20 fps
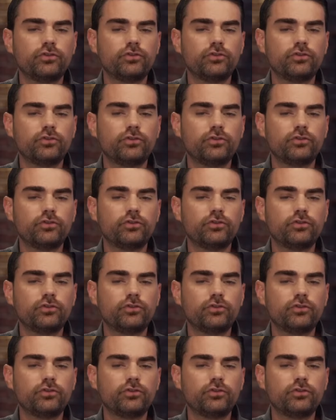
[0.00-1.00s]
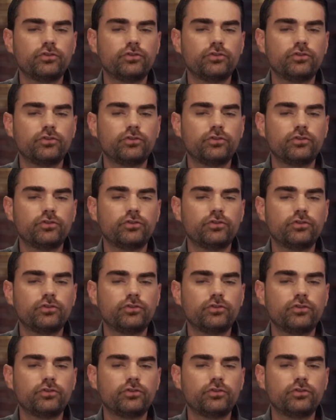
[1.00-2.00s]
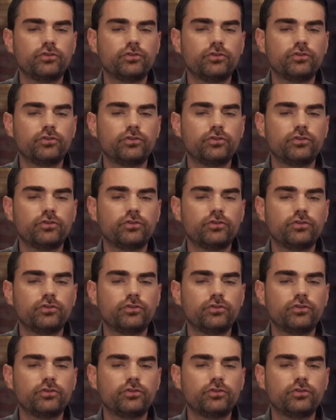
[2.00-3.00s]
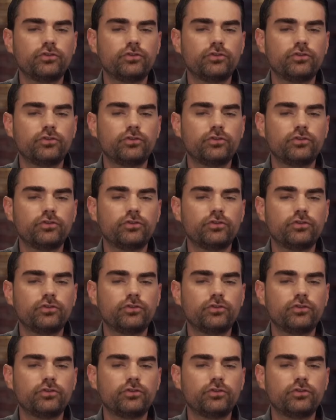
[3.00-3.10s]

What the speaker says: This person isn't speaking.